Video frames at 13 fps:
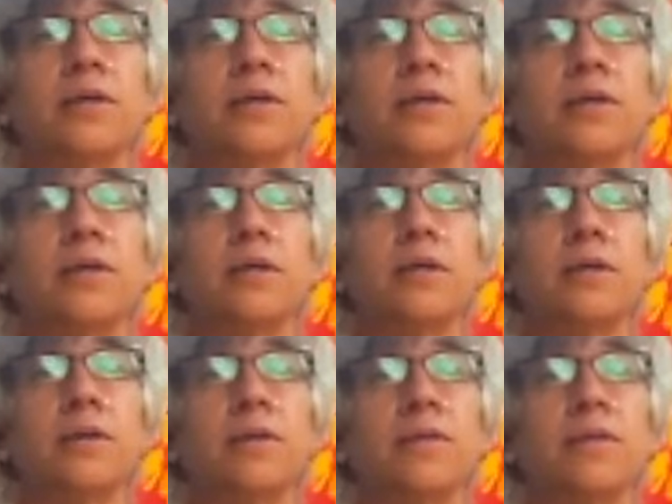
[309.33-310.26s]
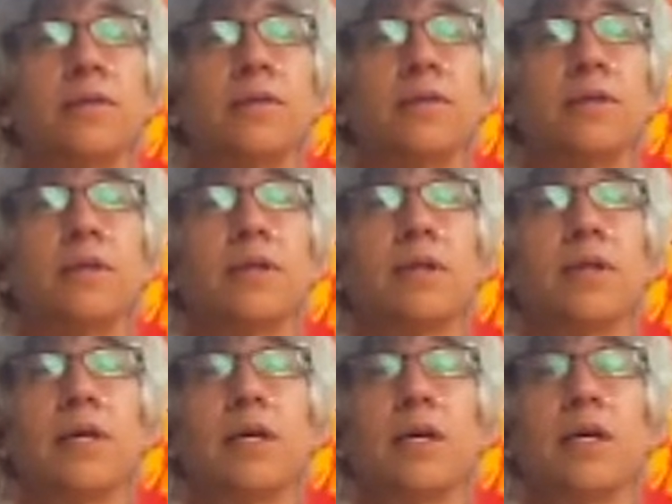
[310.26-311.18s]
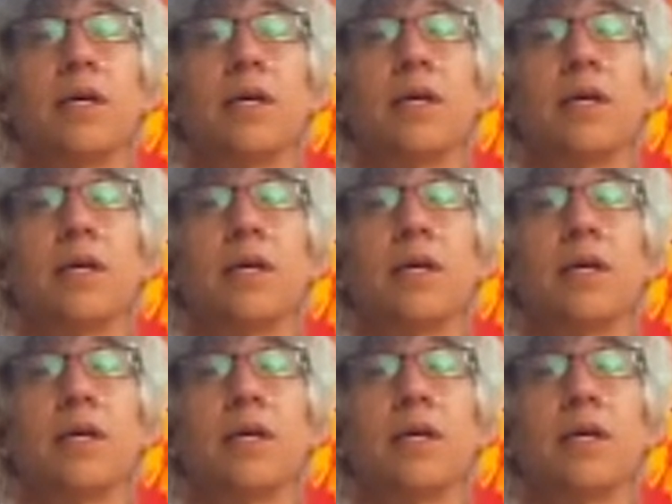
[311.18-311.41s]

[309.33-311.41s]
Nothing is said.